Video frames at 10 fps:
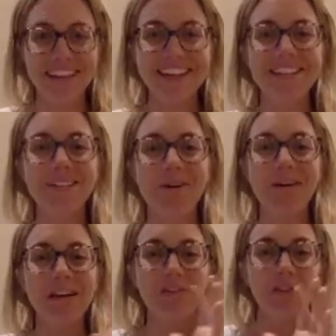So
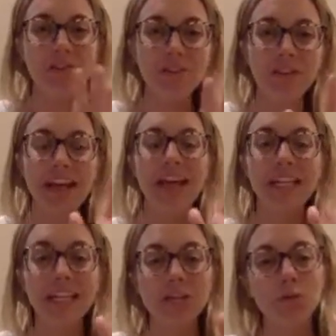if you can't
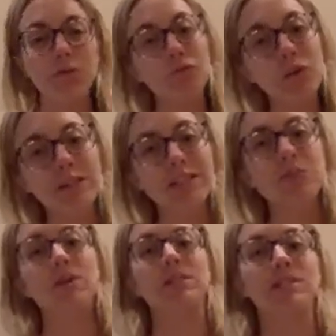get to a forest, that's
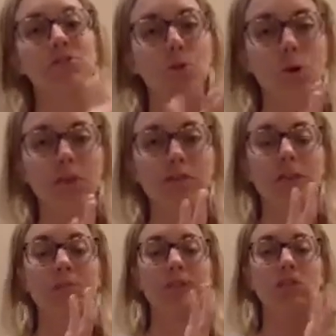why essential oils
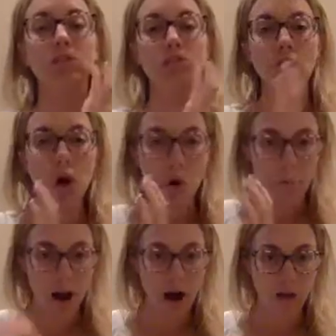can be so
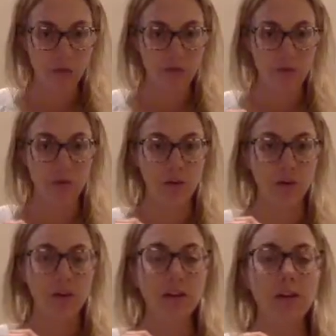
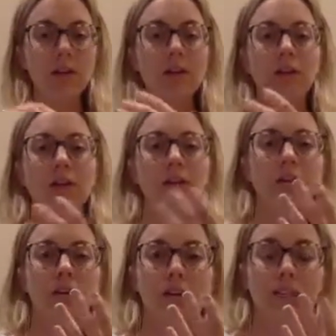powerful,
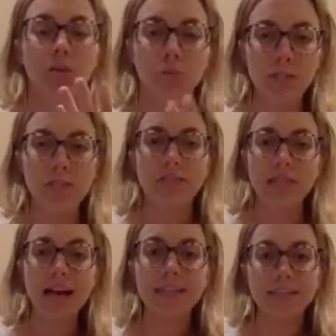because it
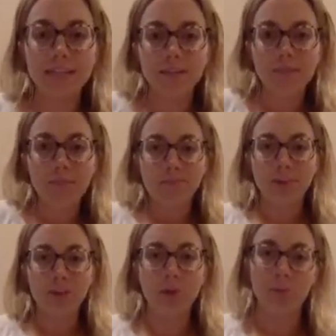resets
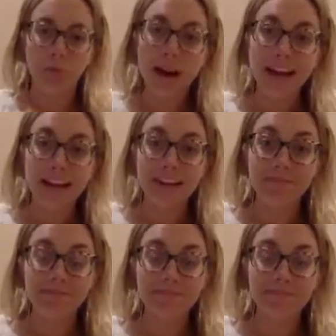your brain.